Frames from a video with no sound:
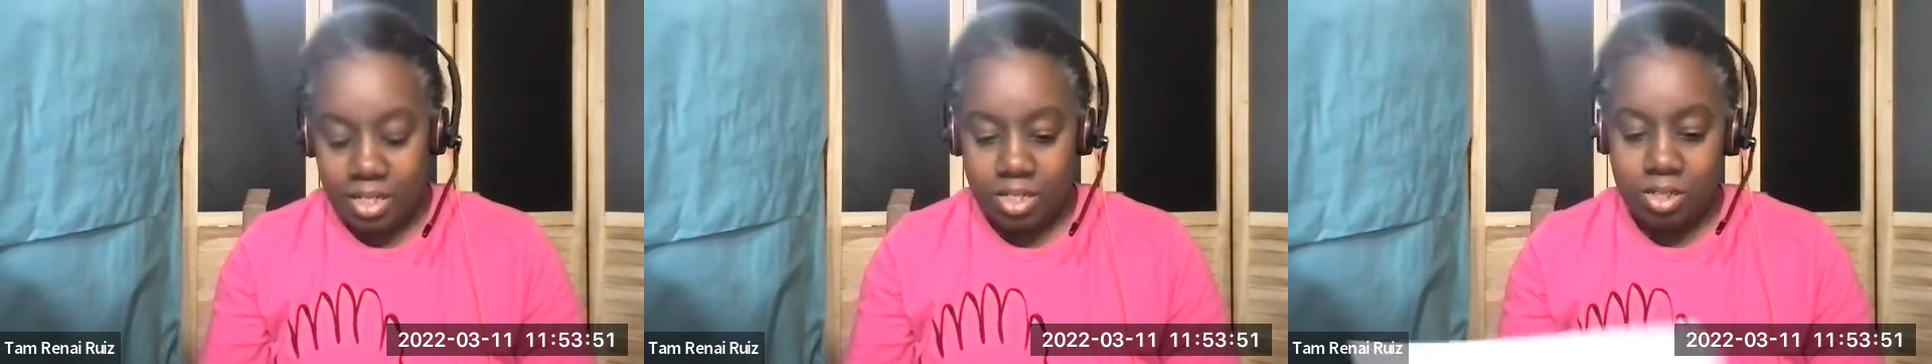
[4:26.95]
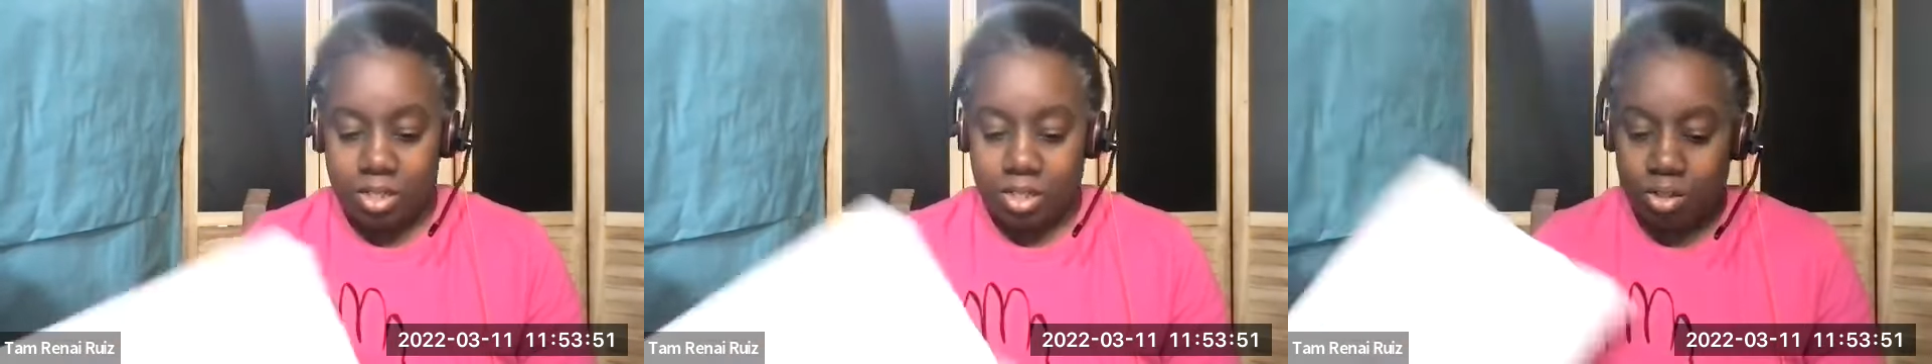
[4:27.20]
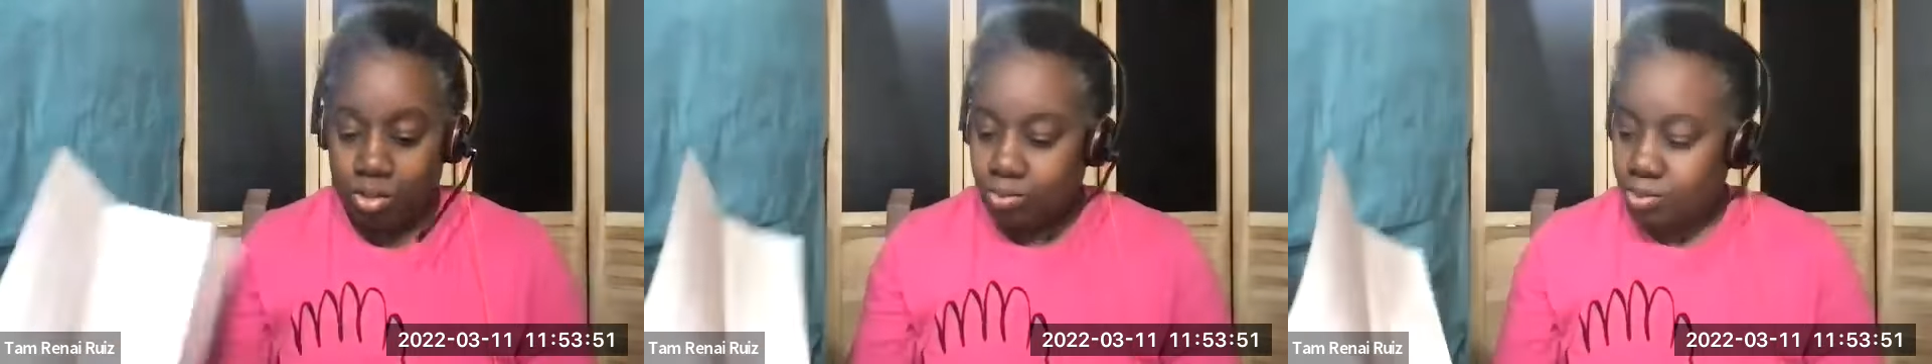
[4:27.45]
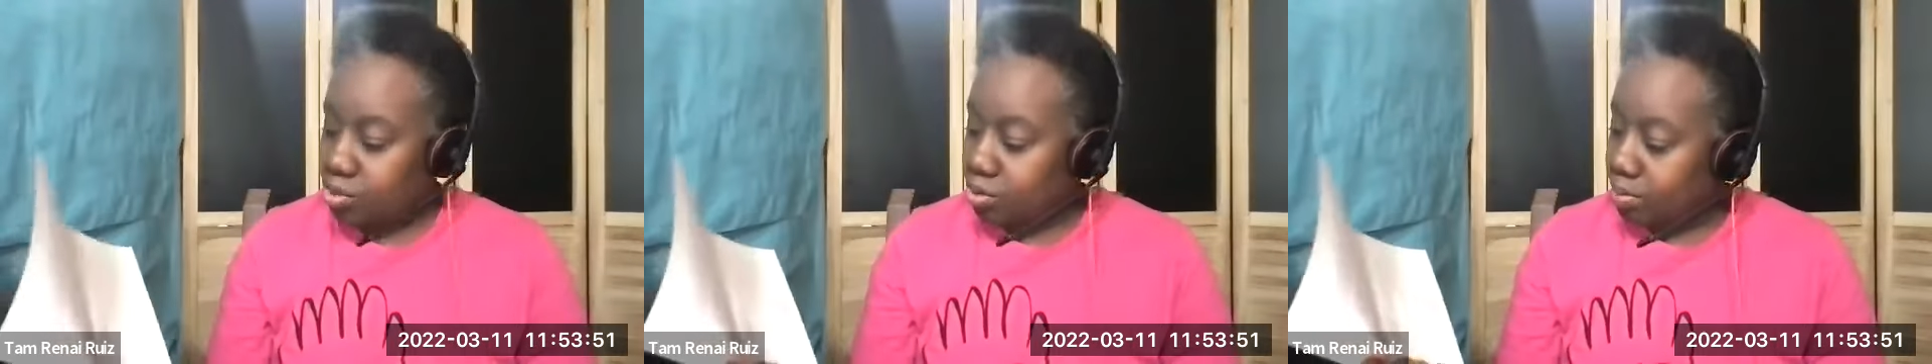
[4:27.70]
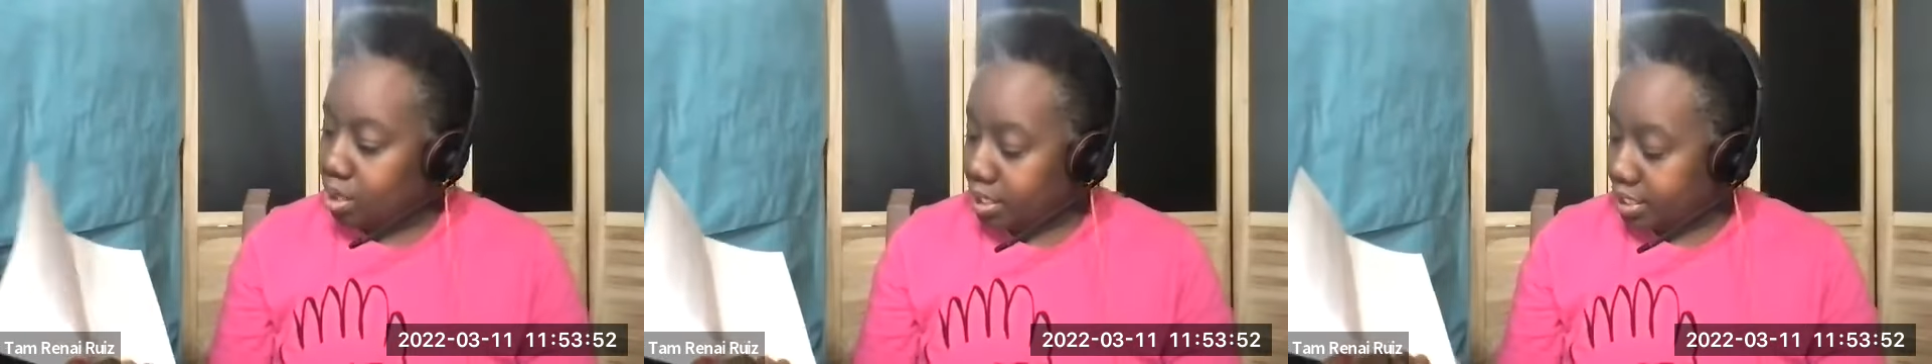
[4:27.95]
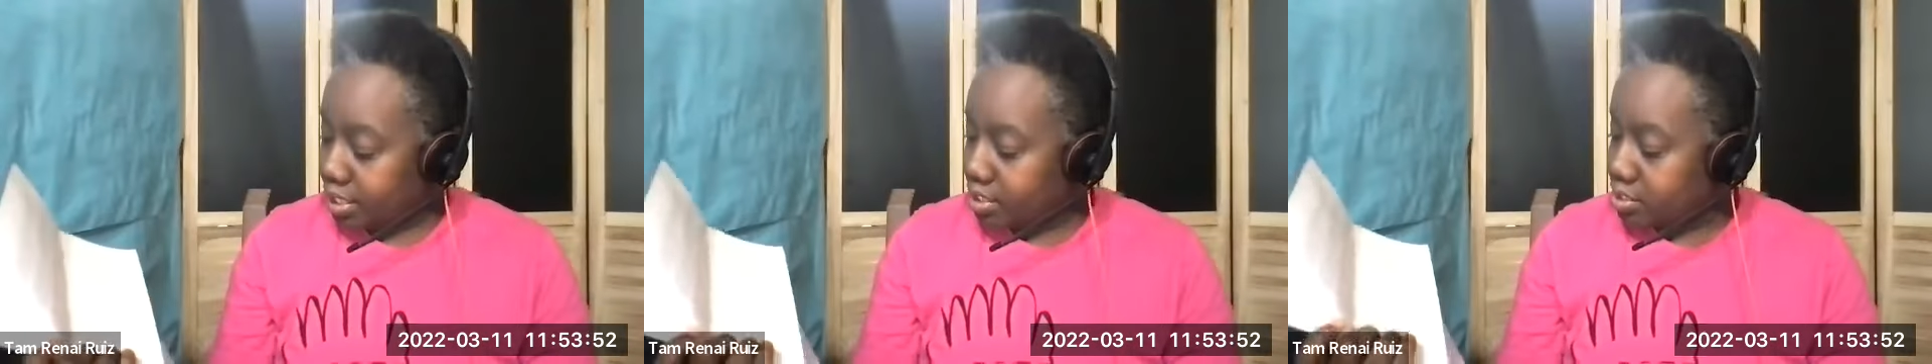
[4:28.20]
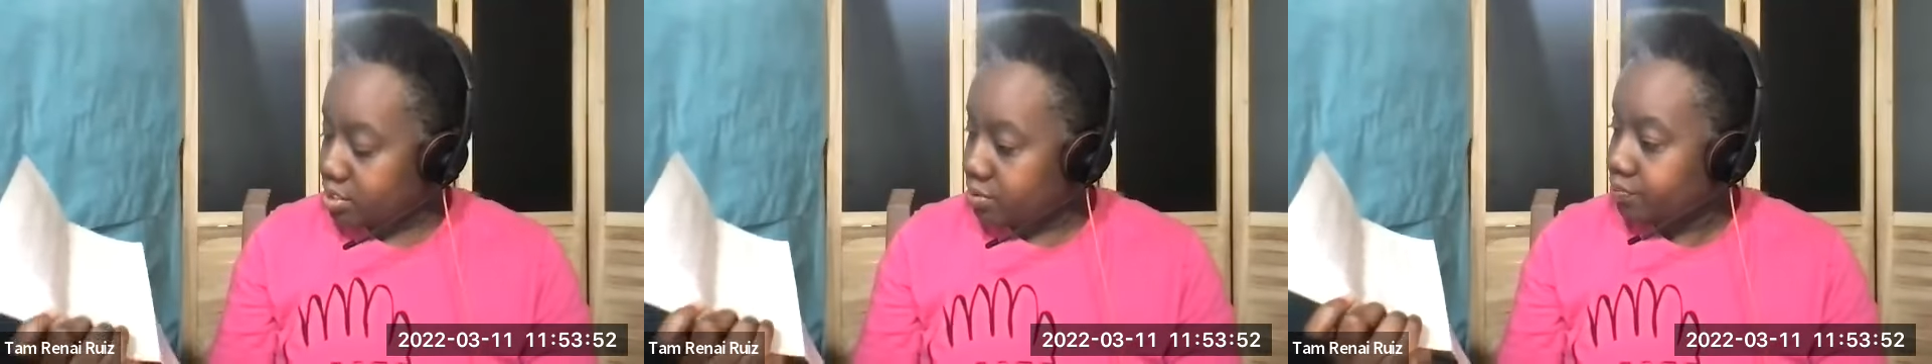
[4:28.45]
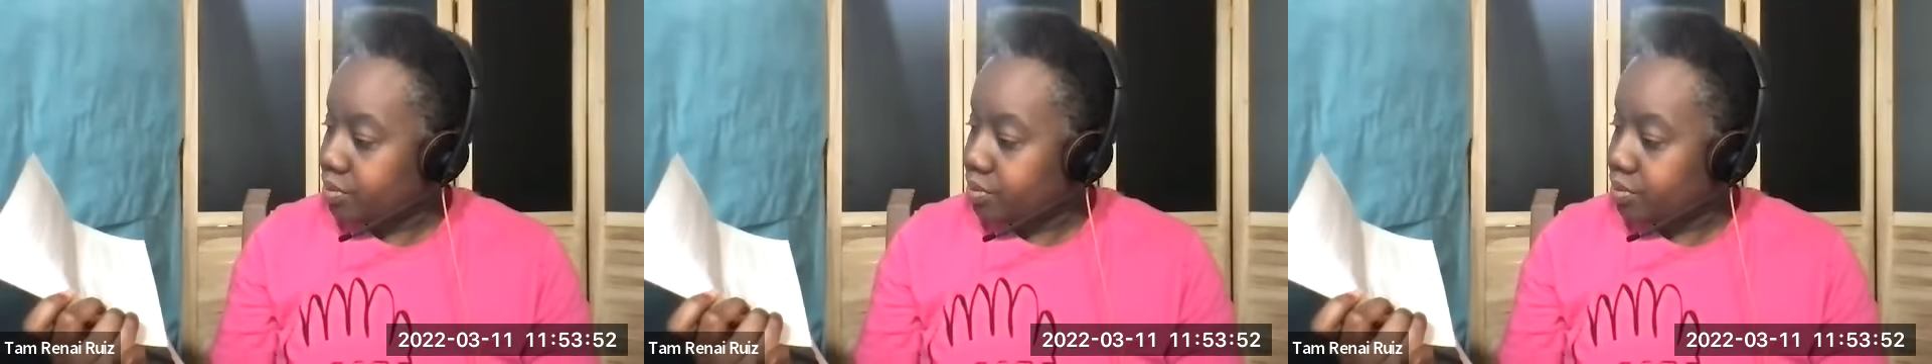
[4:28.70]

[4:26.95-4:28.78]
into the homeschool market.